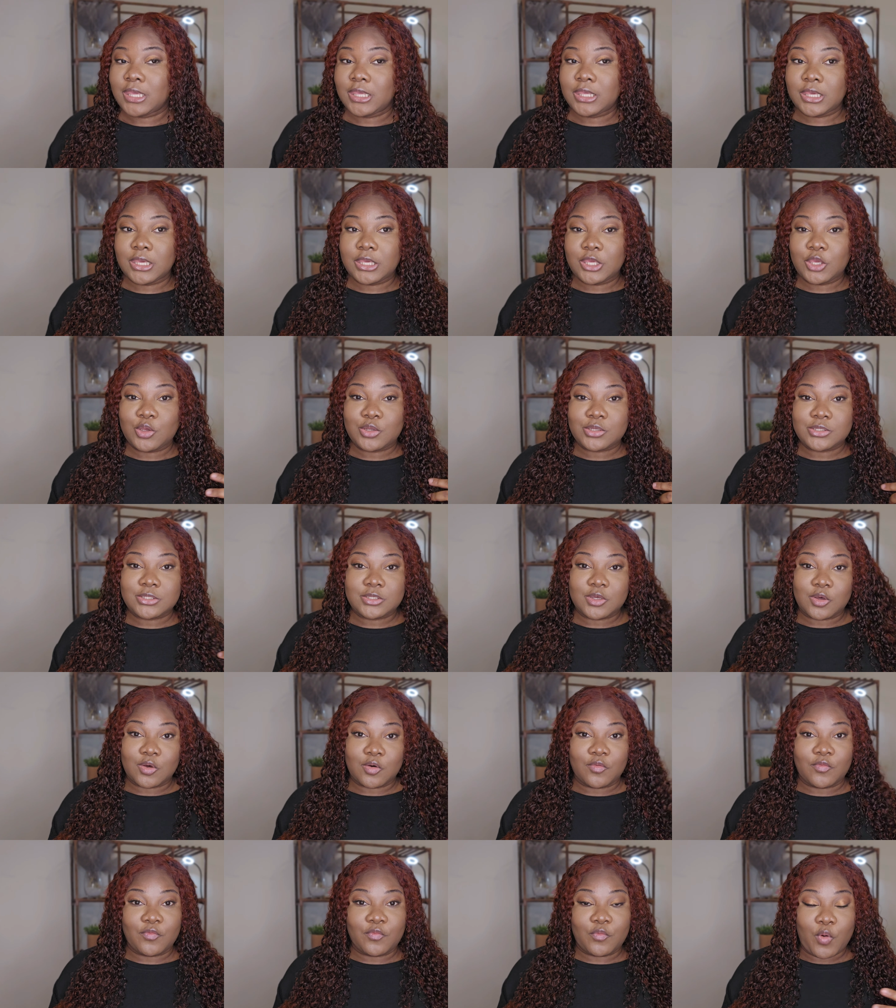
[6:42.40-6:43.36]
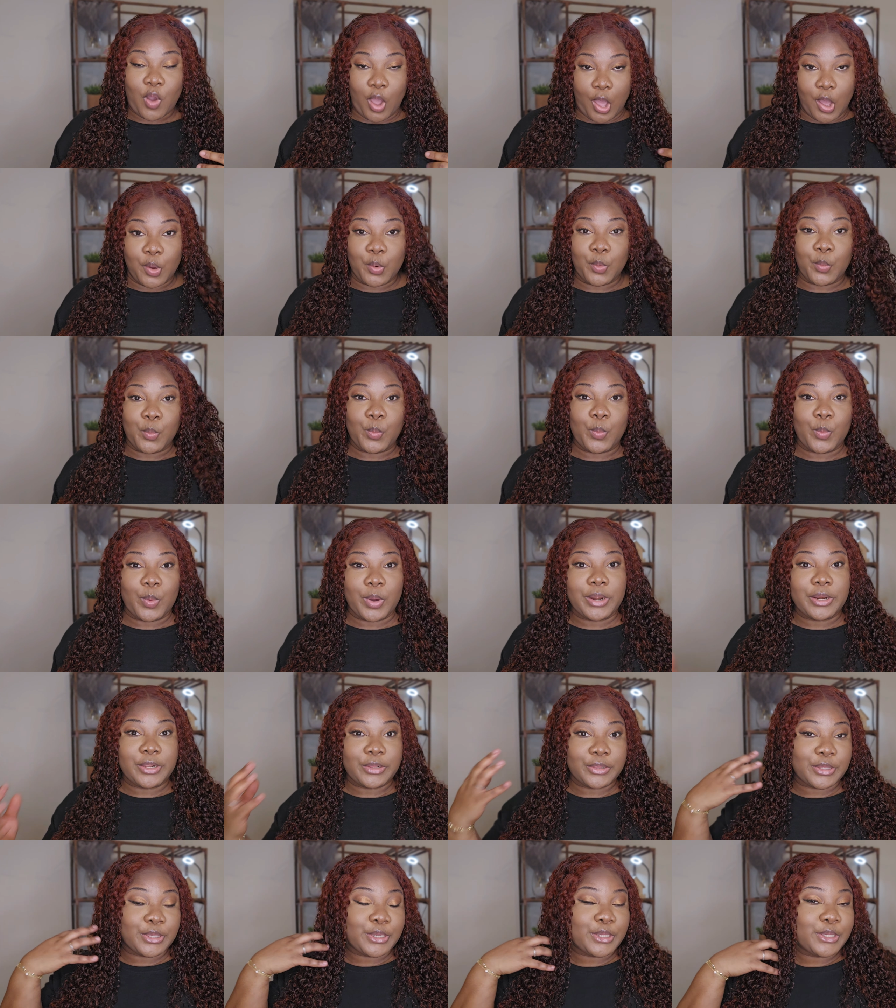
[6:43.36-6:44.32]
Get yourself one
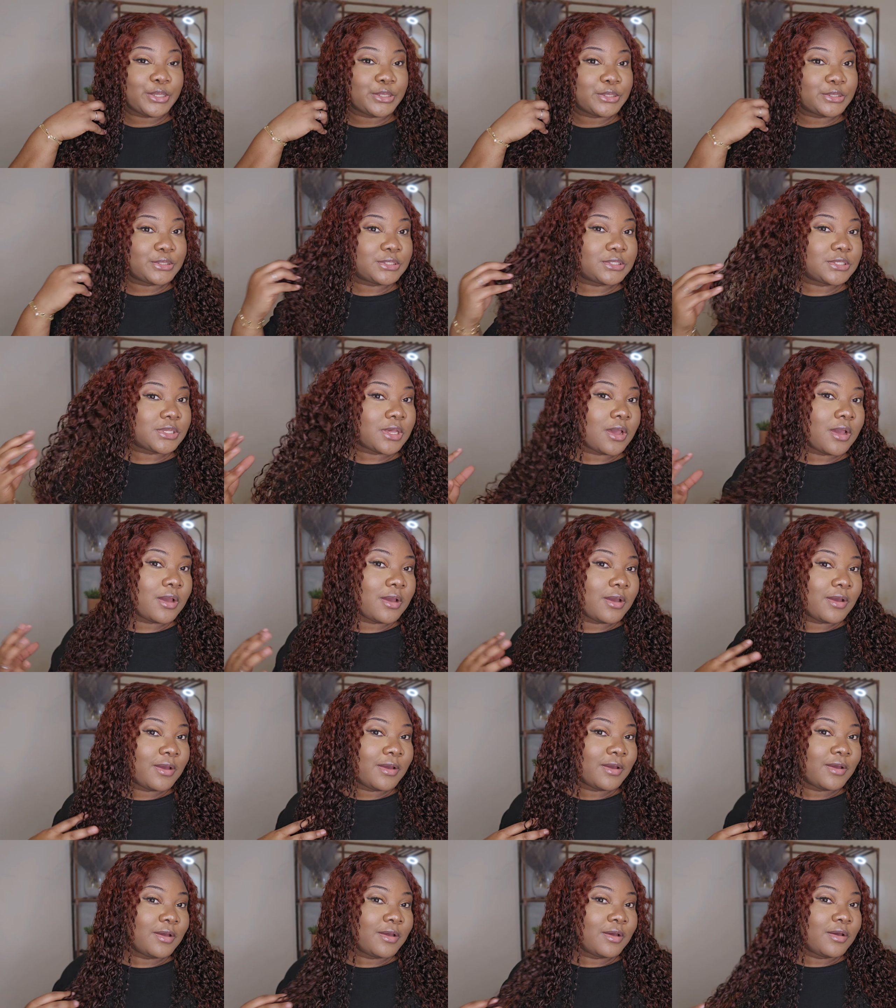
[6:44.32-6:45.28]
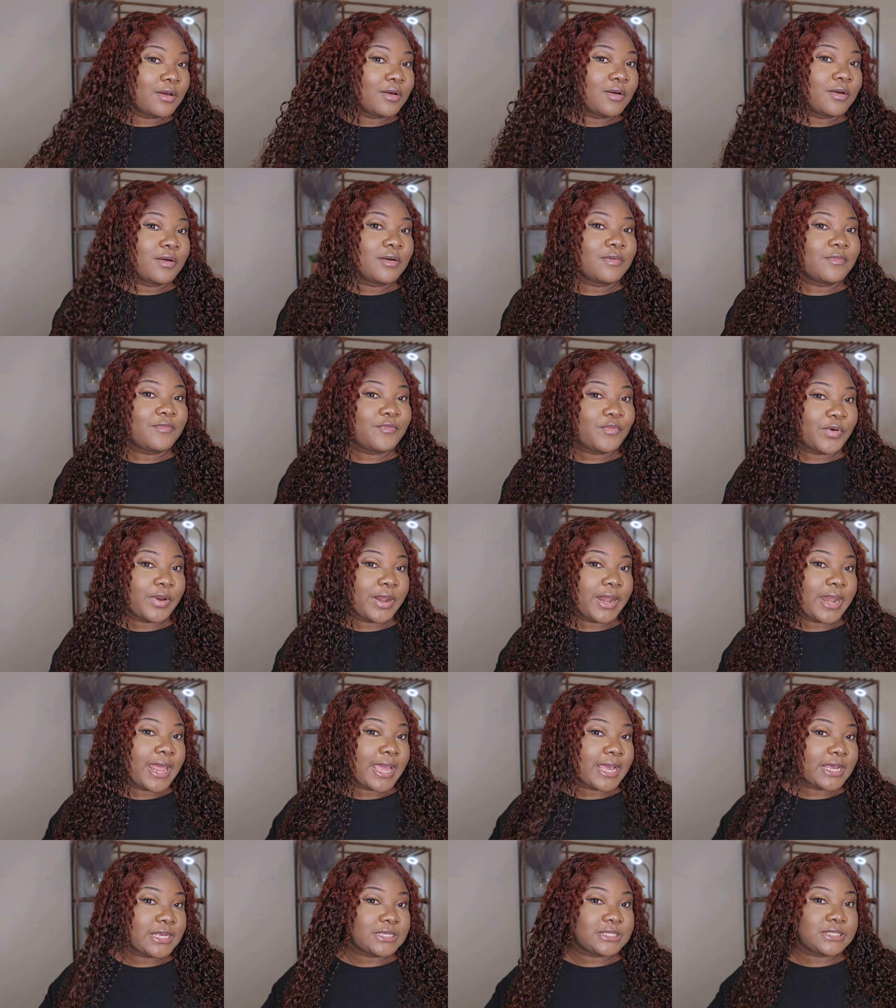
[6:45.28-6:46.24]
of these for
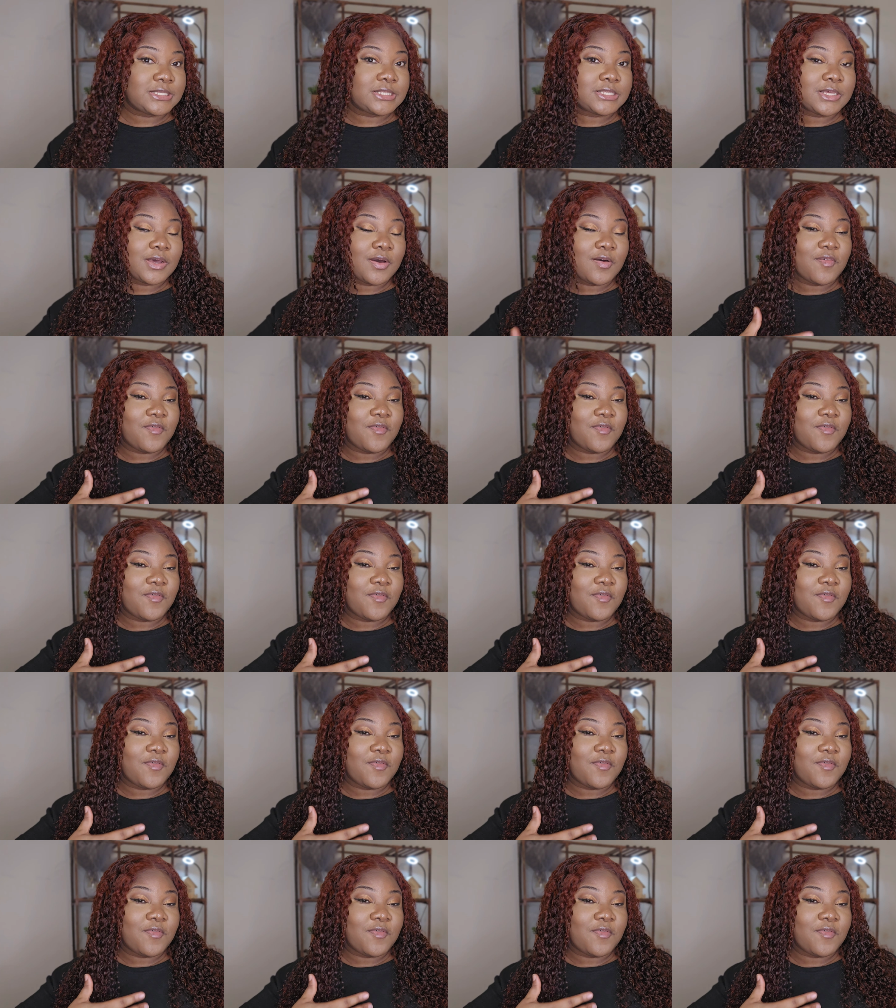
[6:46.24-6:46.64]
next